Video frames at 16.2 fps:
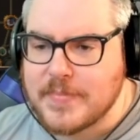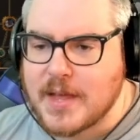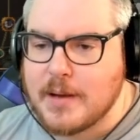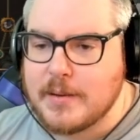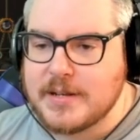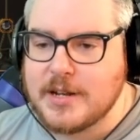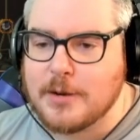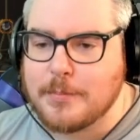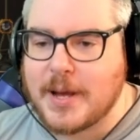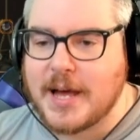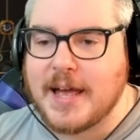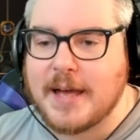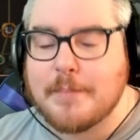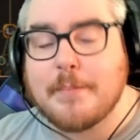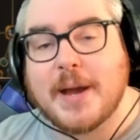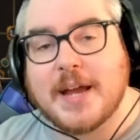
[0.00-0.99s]

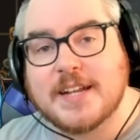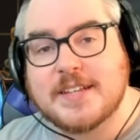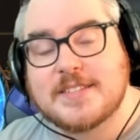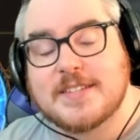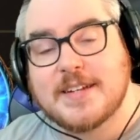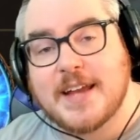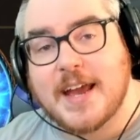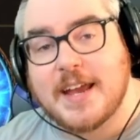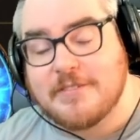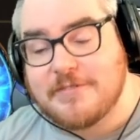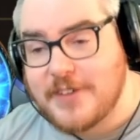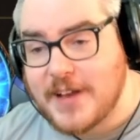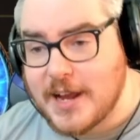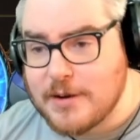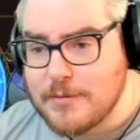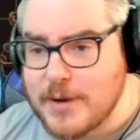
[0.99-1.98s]
nearby -9
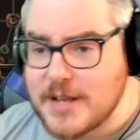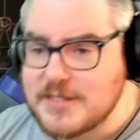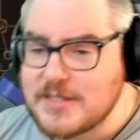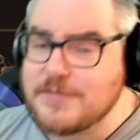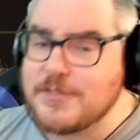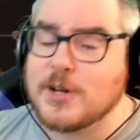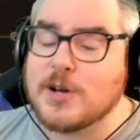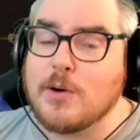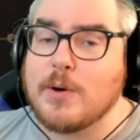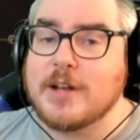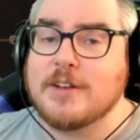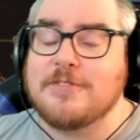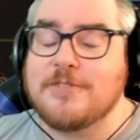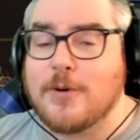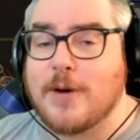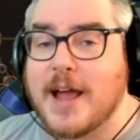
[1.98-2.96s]
fire res. If you're
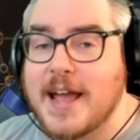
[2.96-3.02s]
going for